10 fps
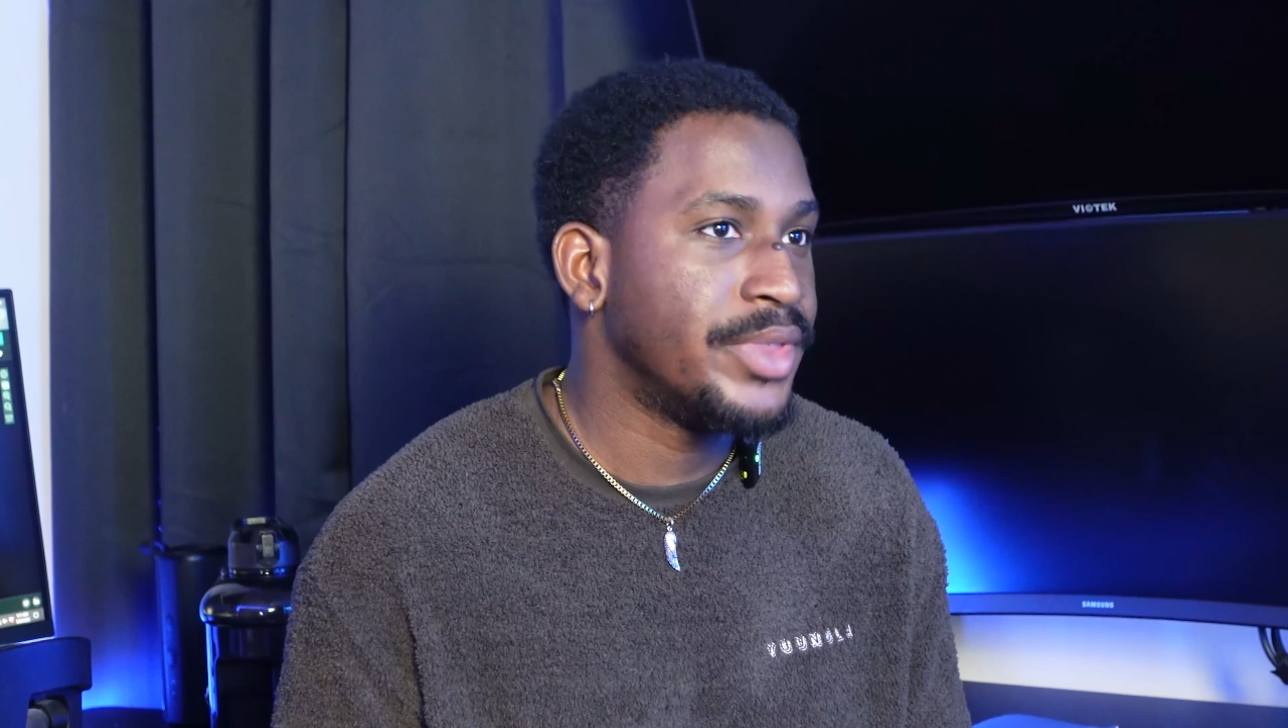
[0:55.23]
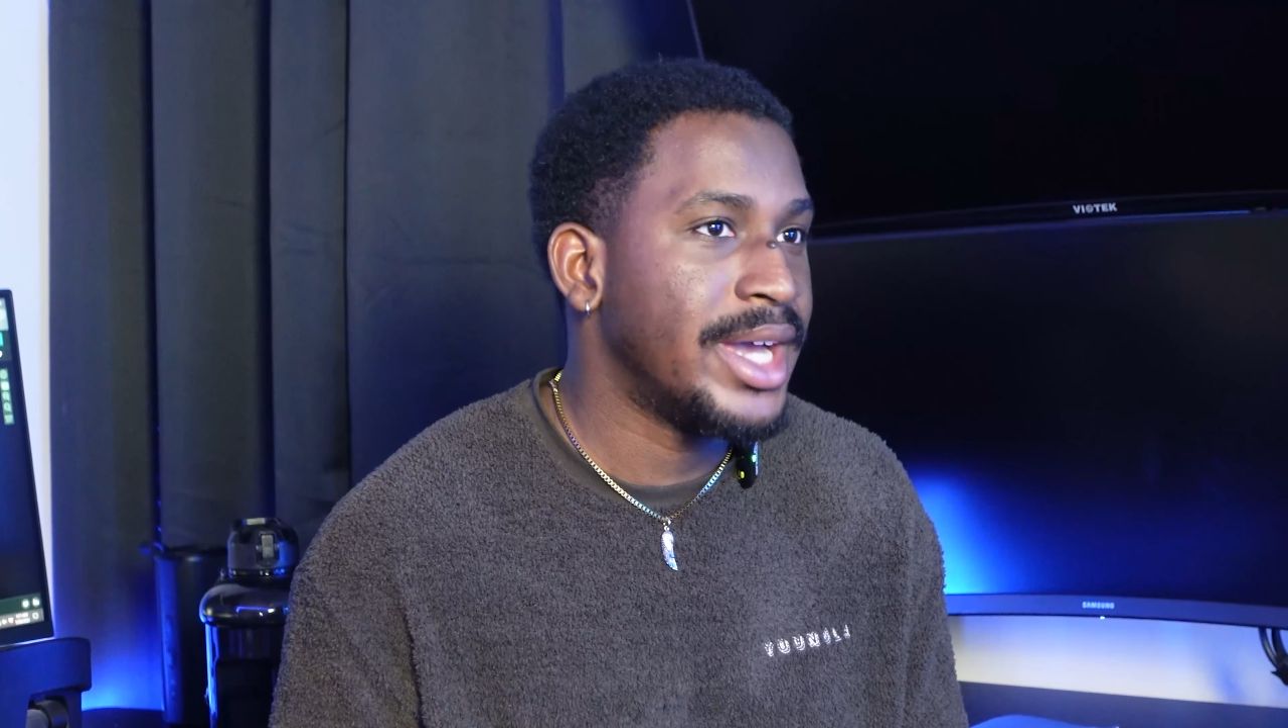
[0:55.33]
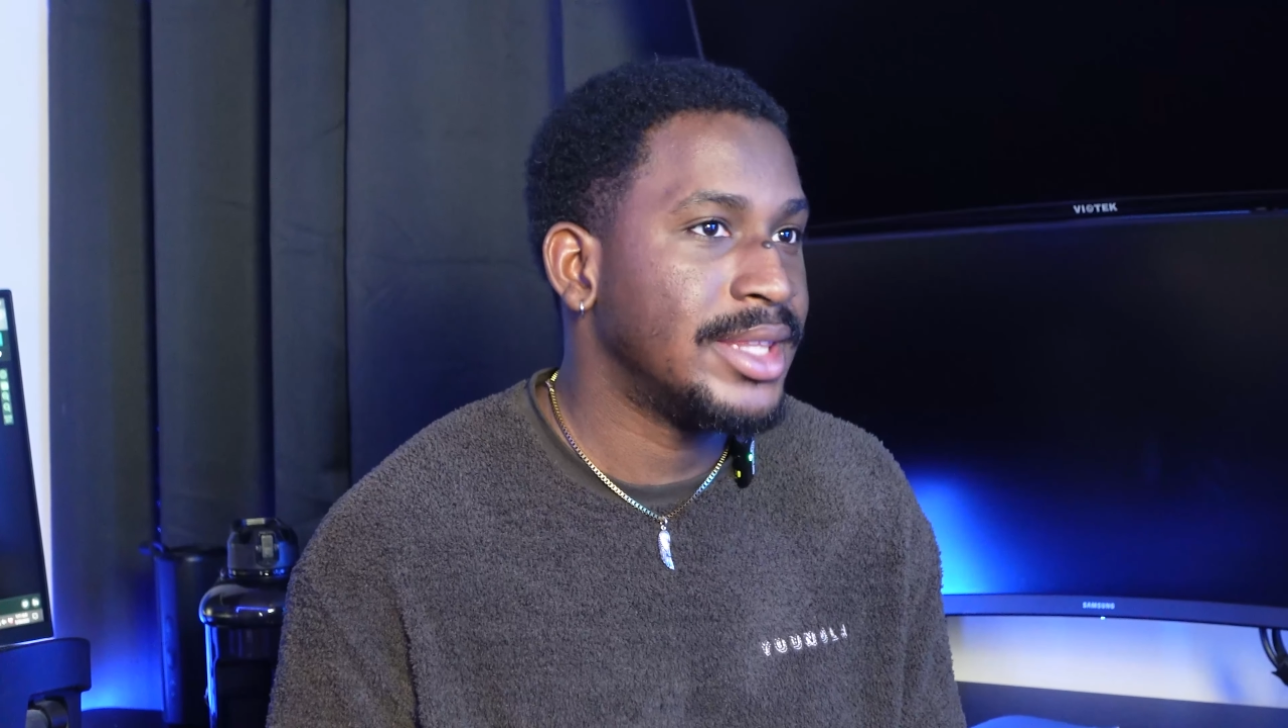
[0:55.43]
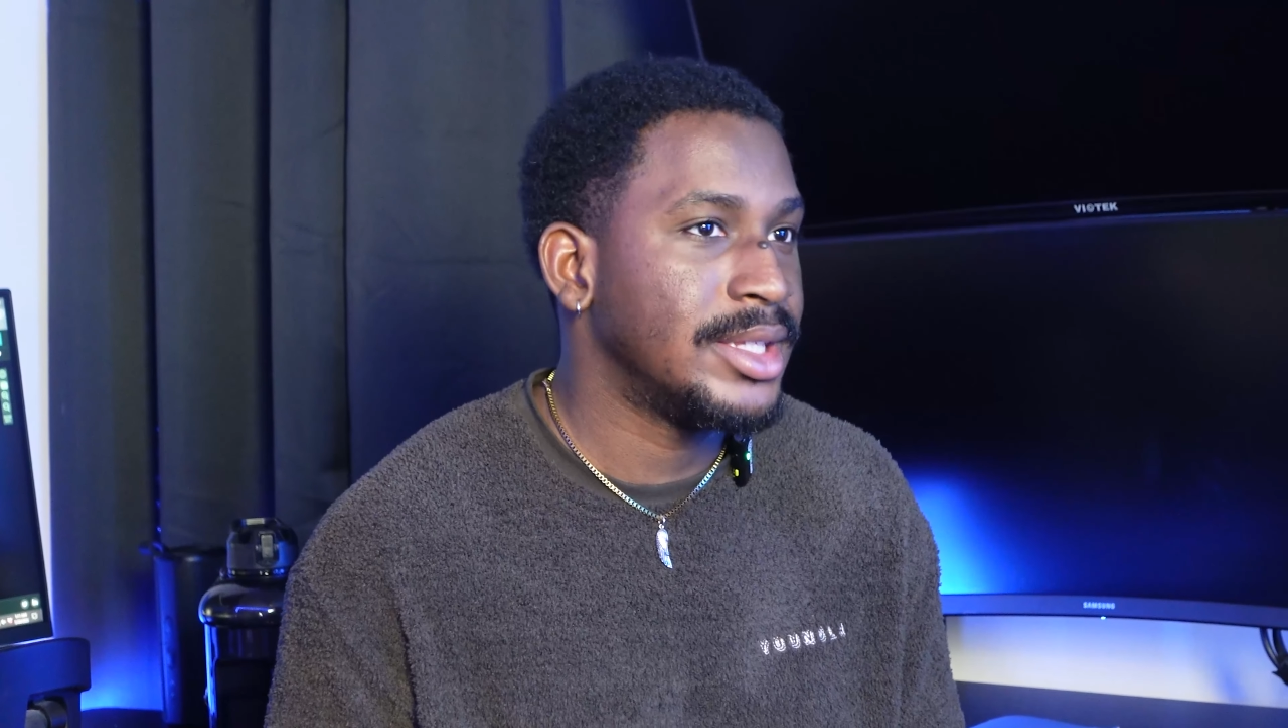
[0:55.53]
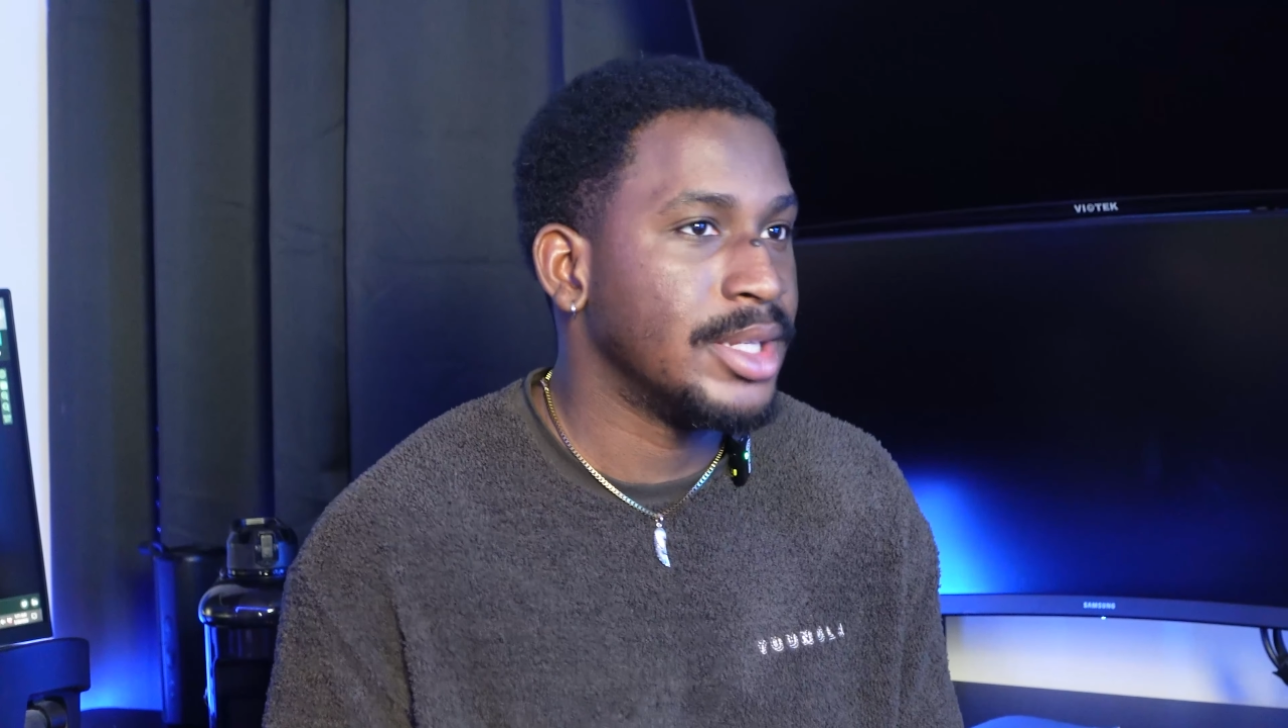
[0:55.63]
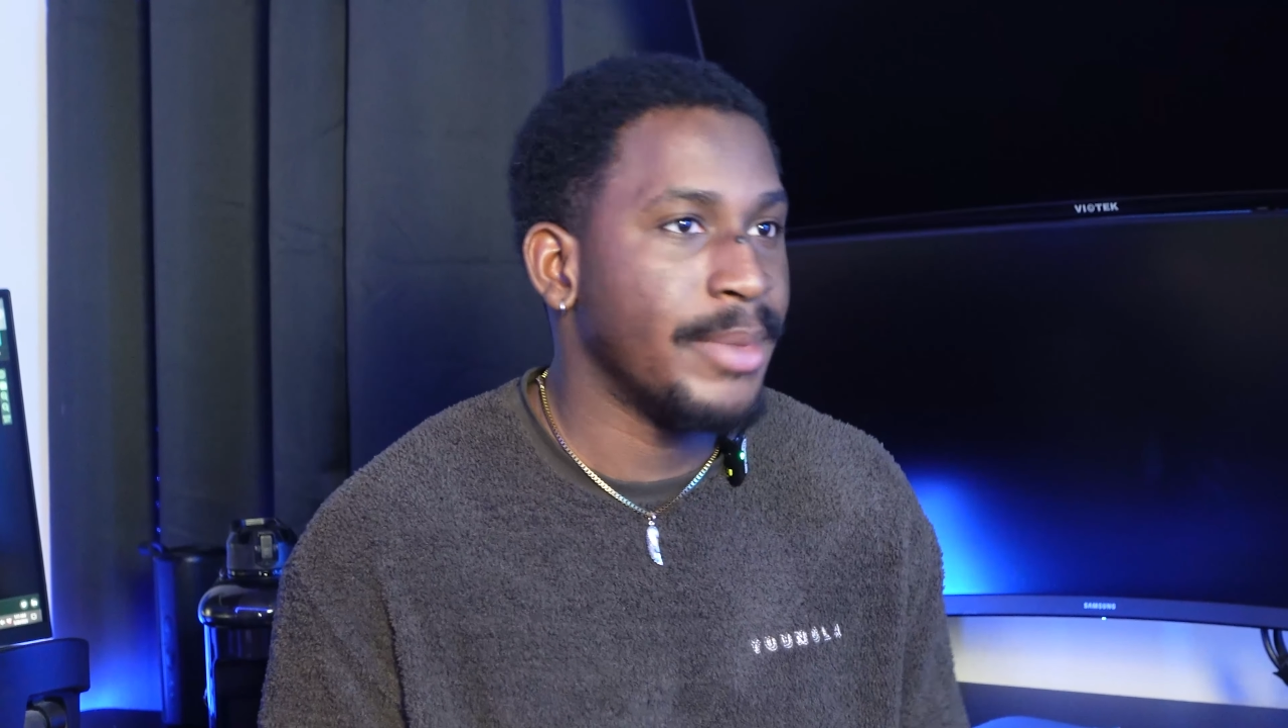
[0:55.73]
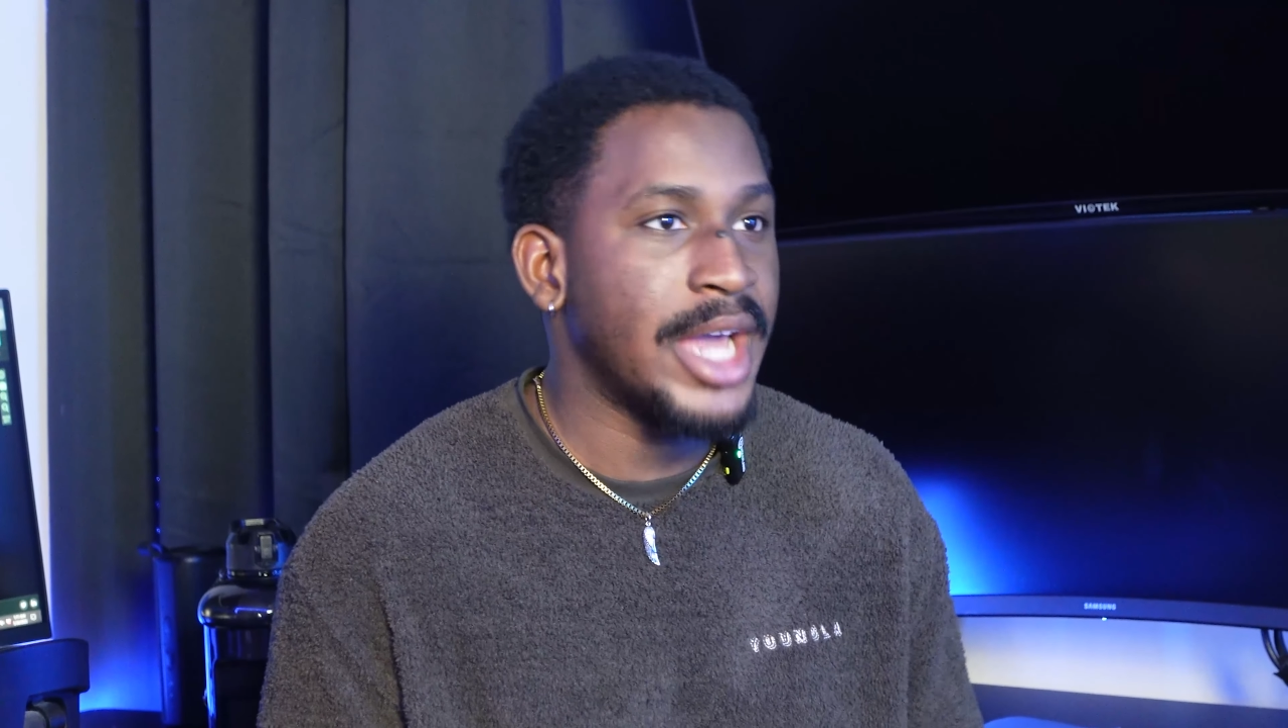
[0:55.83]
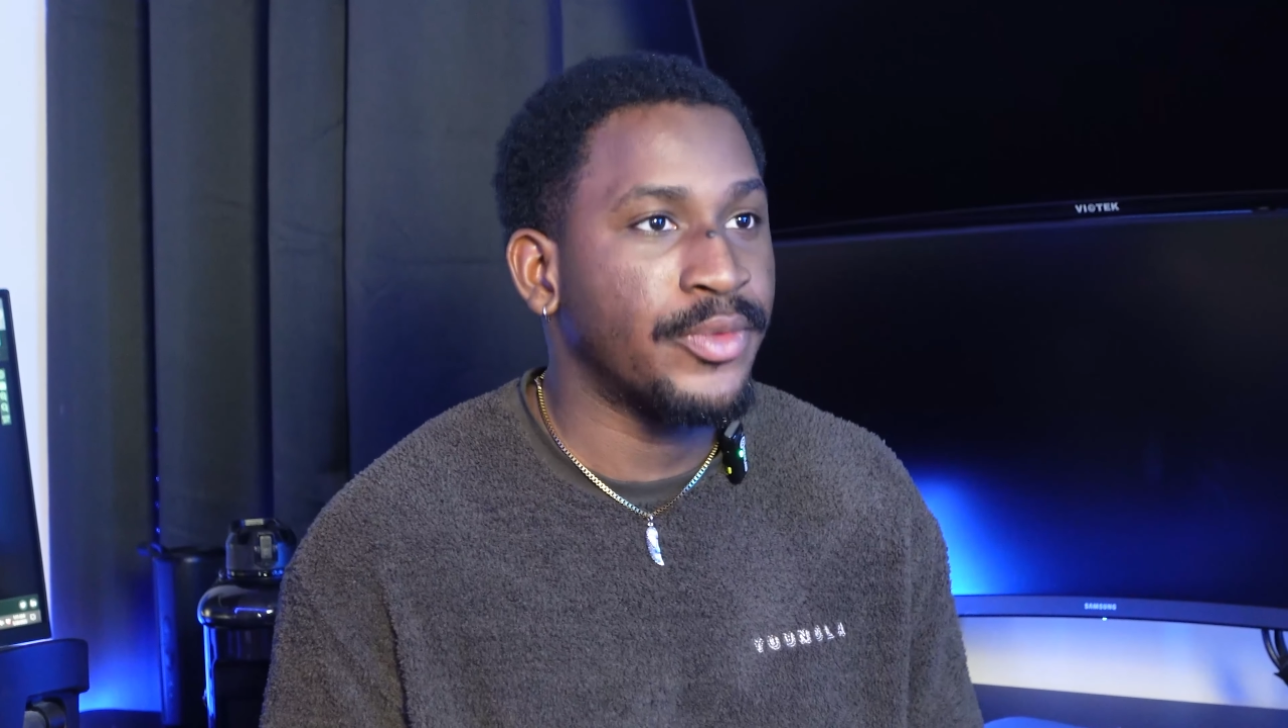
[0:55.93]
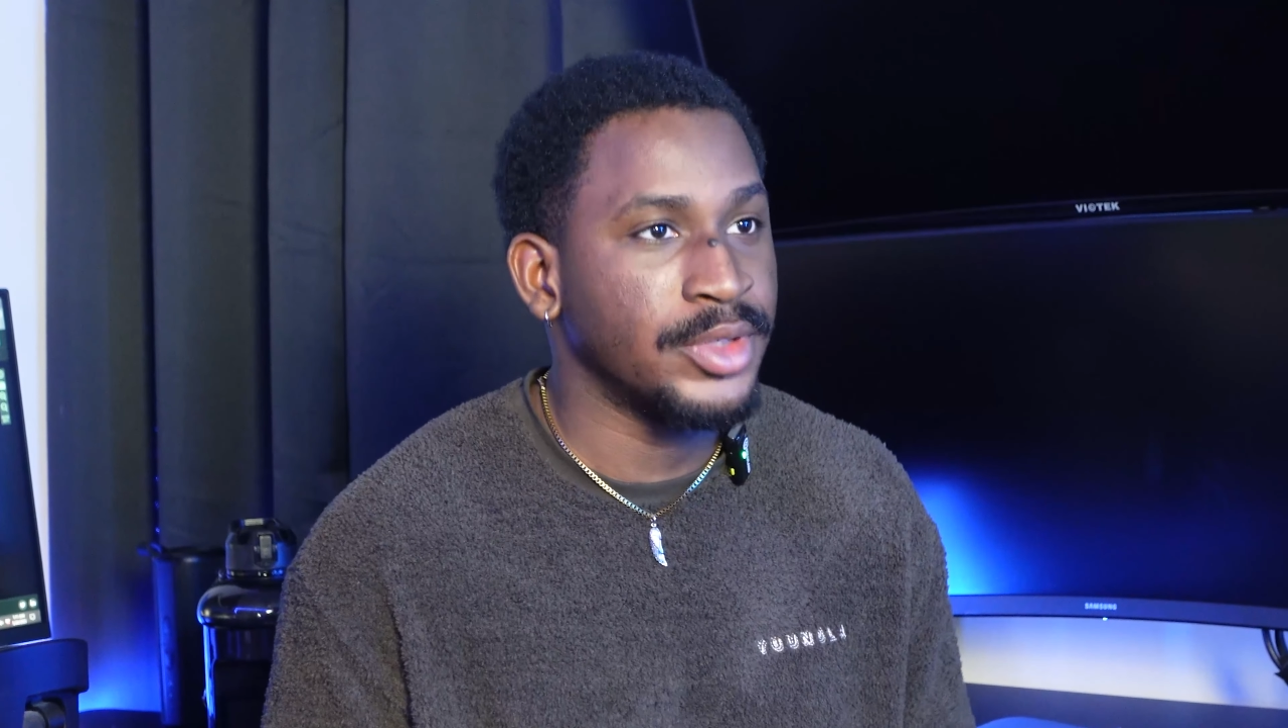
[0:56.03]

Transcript: that the demand